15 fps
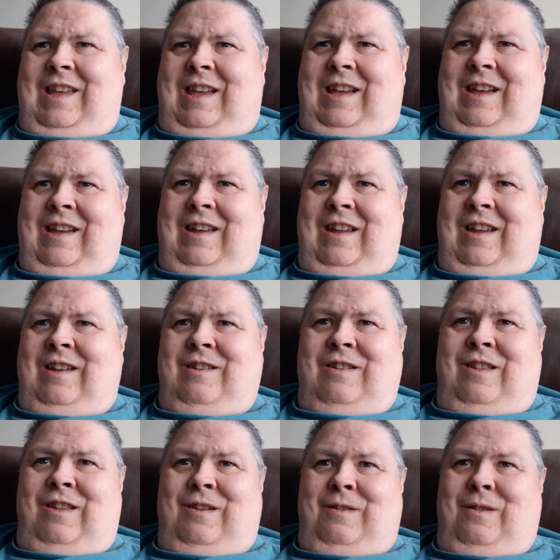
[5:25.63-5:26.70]
uh,
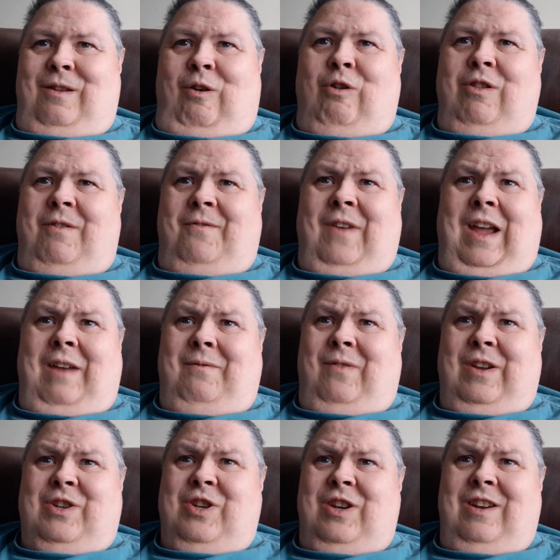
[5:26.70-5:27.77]
and all the fan
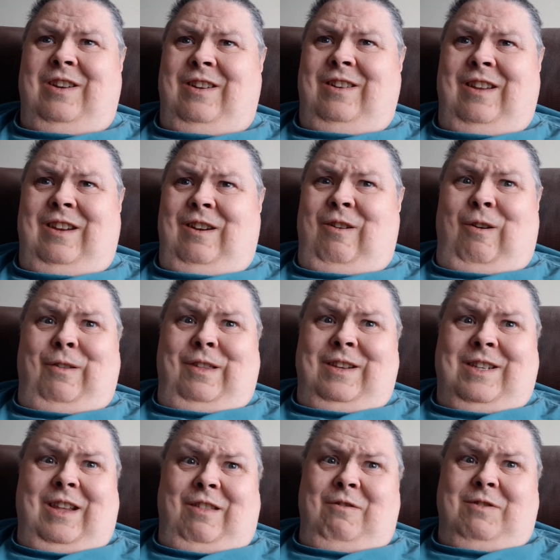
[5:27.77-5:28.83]
fiction and all
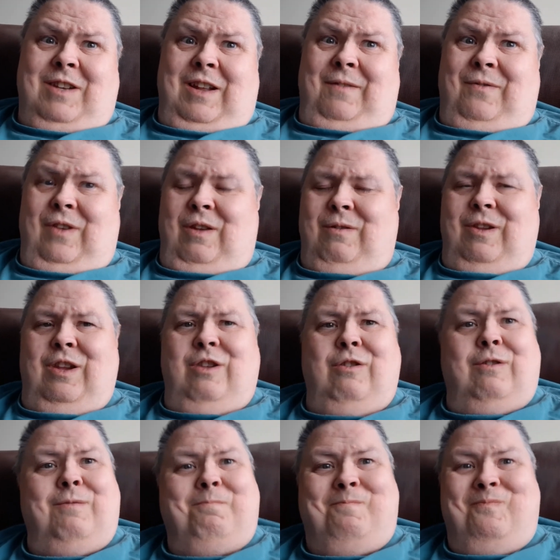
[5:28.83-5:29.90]
this other stuff, you,
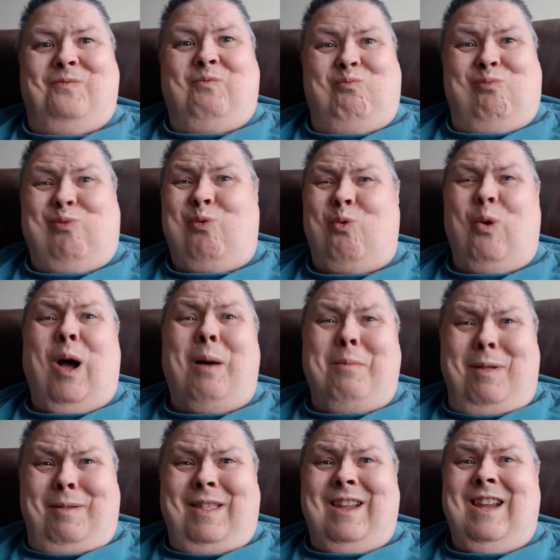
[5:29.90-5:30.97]
you'll
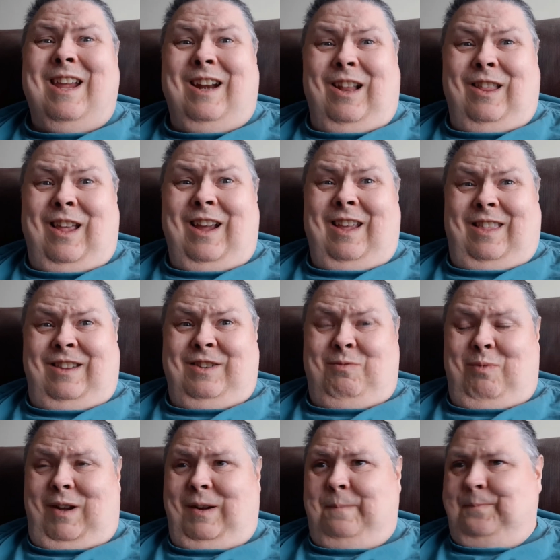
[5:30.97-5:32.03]
probably gonna like
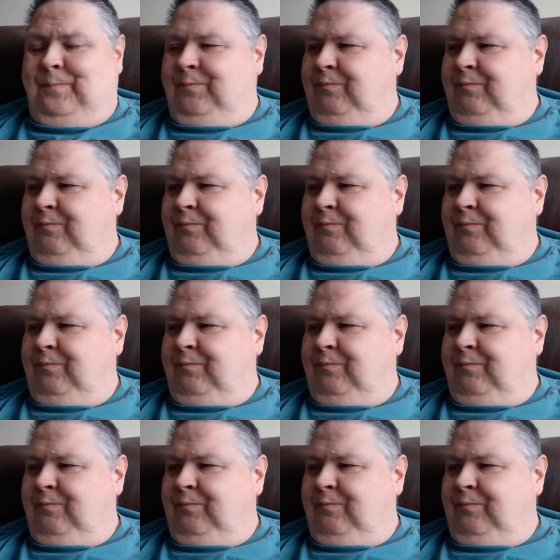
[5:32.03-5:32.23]
this one.